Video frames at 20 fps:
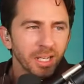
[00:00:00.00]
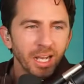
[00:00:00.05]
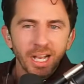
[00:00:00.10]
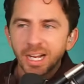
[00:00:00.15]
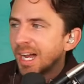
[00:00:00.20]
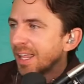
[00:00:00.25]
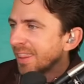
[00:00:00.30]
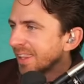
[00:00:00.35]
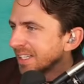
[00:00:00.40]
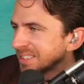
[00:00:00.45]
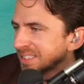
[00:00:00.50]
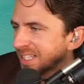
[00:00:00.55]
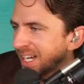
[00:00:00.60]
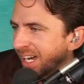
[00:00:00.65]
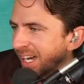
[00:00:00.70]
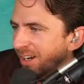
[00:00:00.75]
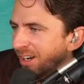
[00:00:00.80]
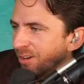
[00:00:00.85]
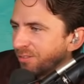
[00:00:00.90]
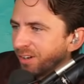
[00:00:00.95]
i got this
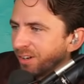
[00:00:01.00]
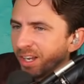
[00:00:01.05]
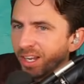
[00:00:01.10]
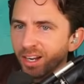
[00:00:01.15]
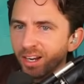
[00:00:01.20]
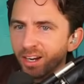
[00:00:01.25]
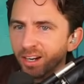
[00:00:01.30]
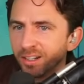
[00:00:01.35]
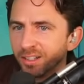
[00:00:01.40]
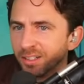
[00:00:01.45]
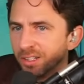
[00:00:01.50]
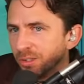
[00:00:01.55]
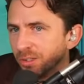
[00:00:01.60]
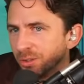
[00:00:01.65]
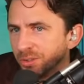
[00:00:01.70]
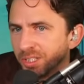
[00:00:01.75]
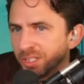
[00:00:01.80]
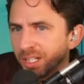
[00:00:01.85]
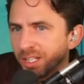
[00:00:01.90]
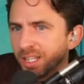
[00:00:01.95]
guy over here
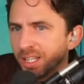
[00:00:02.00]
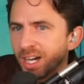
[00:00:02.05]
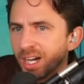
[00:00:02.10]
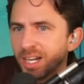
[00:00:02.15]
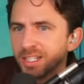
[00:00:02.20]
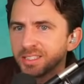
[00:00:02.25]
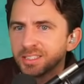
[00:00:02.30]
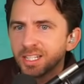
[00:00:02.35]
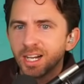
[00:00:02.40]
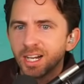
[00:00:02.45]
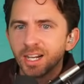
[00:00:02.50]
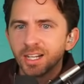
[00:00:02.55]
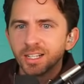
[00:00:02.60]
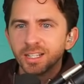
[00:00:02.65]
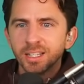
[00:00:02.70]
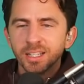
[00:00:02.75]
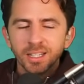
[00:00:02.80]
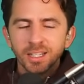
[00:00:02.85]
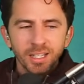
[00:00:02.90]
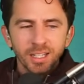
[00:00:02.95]
who's eating the hot
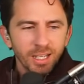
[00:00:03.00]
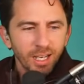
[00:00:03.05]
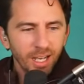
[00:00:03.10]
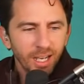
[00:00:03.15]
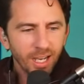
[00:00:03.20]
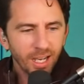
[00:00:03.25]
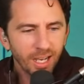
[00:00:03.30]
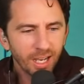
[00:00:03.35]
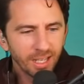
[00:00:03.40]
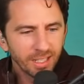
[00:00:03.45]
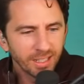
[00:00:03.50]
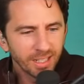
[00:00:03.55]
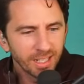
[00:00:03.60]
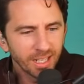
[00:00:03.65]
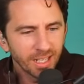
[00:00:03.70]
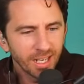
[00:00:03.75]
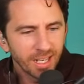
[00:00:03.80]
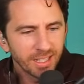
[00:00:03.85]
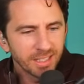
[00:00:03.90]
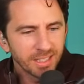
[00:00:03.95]
dog uh, and
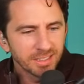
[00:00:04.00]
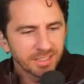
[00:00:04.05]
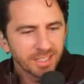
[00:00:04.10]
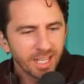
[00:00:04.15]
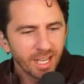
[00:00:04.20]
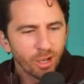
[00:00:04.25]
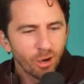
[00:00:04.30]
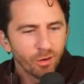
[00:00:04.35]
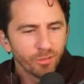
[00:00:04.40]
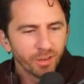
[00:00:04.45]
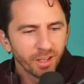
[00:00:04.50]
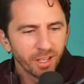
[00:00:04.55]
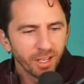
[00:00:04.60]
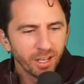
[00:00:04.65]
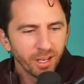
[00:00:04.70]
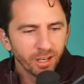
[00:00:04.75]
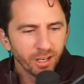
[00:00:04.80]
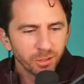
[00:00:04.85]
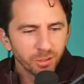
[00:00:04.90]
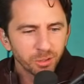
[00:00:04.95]
then I got this guy over
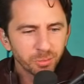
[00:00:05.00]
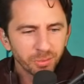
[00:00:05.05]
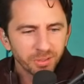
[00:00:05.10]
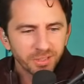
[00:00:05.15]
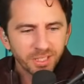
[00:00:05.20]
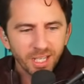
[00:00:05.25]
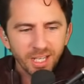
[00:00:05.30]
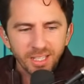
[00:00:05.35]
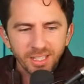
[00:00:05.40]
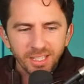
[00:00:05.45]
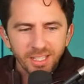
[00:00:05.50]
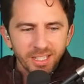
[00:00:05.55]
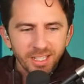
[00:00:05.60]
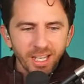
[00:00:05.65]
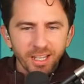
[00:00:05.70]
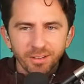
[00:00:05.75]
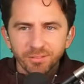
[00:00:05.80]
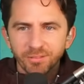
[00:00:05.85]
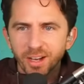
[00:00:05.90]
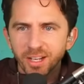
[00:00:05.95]
here who's pretending he
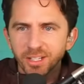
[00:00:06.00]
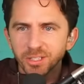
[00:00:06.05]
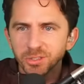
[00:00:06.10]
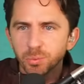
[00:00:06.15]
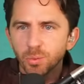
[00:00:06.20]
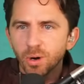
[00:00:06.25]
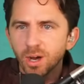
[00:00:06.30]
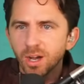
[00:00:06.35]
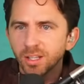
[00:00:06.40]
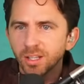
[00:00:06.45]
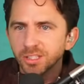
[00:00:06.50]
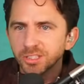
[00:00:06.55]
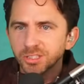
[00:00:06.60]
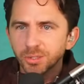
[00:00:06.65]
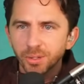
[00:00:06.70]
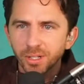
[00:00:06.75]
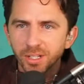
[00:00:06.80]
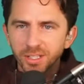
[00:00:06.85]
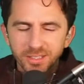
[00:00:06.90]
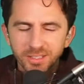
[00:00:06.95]
can't find his wallet
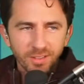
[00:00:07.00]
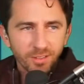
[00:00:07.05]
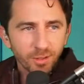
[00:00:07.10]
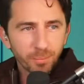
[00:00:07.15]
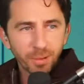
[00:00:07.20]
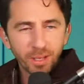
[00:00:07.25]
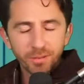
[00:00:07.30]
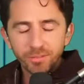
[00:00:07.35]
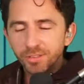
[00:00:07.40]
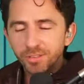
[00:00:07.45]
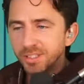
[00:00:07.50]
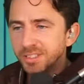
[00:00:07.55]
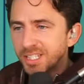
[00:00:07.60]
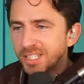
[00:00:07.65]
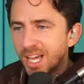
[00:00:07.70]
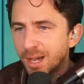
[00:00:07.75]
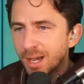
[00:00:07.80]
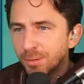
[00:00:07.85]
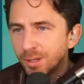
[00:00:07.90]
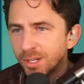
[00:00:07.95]
so he doesn't have to pay for the
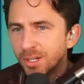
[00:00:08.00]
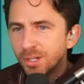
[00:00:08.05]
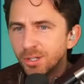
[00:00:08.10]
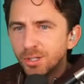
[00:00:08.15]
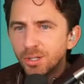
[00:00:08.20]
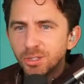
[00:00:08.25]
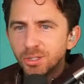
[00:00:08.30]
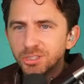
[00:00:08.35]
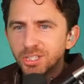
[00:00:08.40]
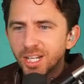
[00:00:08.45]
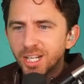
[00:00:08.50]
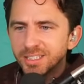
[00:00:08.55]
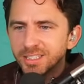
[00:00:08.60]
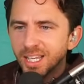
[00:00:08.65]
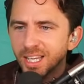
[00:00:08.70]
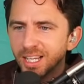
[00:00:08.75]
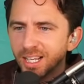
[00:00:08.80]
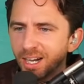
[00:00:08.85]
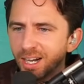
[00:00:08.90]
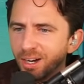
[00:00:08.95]
tab. Who should I
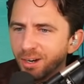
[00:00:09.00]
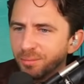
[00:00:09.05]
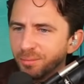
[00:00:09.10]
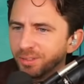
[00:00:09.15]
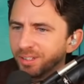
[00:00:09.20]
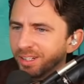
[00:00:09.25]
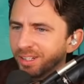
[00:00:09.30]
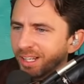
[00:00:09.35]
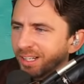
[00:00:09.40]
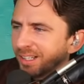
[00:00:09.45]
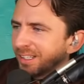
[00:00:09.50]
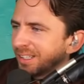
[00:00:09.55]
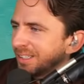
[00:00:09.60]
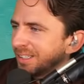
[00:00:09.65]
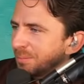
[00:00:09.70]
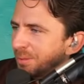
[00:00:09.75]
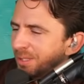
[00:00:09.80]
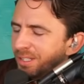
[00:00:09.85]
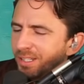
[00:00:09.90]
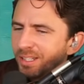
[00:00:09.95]
take home? And they're like,
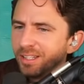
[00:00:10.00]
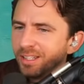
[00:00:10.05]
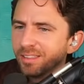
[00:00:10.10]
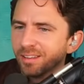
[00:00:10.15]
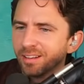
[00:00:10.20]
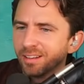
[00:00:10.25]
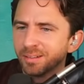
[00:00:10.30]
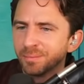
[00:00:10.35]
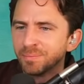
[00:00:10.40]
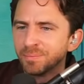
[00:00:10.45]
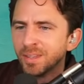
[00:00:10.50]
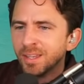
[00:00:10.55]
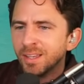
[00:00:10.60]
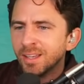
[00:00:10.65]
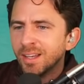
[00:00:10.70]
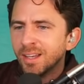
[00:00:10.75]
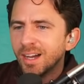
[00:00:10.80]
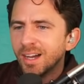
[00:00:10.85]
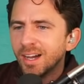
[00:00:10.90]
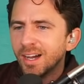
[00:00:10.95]
can it be neither?
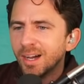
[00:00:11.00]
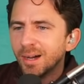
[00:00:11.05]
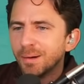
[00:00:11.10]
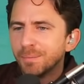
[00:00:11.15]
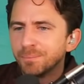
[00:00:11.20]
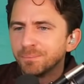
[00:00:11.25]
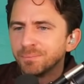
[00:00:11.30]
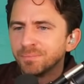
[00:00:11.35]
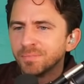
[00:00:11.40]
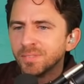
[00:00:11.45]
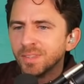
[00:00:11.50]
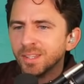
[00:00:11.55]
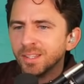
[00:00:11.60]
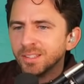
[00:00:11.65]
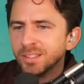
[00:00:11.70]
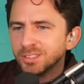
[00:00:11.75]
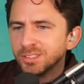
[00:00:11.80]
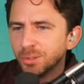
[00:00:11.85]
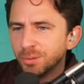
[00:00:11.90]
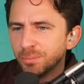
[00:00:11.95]
Um,
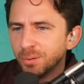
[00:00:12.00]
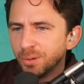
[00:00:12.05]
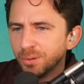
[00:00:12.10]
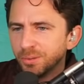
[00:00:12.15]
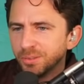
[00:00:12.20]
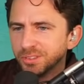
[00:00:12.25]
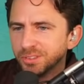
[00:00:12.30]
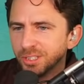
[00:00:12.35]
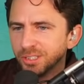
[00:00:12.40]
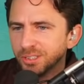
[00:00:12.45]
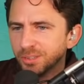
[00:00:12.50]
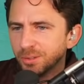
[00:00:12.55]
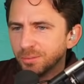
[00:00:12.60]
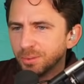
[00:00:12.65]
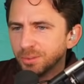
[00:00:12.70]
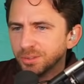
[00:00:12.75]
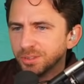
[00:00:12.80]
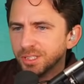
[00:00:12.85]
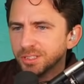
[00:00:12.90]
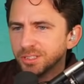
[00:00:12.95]
someone, po-
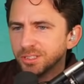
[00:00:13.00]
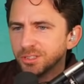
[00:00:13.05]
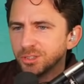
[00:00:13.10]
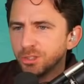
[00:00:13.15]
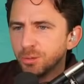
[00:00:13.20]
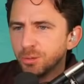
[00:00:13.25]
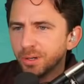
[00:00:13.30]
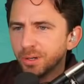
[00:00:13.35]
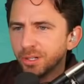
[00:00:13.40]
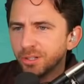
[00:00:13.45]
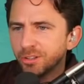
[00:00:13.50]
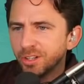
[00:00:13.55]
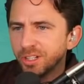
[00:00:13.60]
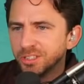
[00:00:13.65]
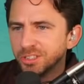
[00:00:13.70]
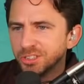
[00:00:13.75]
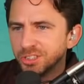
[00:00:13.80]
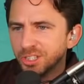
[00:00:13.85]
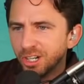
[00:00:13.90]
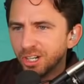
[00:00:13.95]
someone posted, this is super
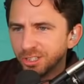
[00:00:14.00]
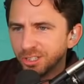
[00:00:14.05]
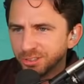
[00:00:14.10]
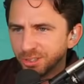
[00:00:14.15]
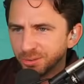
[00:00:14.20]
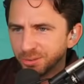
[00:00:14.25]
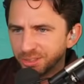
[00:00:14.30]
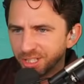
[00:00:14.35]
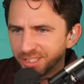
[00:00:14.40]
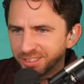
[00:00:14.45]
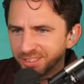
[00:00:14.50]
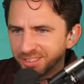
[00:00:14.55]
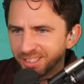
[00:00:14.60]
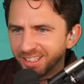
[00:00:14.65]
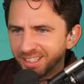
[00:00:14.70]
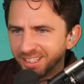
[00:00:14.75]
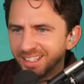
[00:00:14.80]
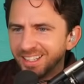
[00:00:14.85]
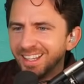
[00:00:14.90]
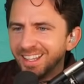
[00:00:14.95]
cringe. Also, Justin.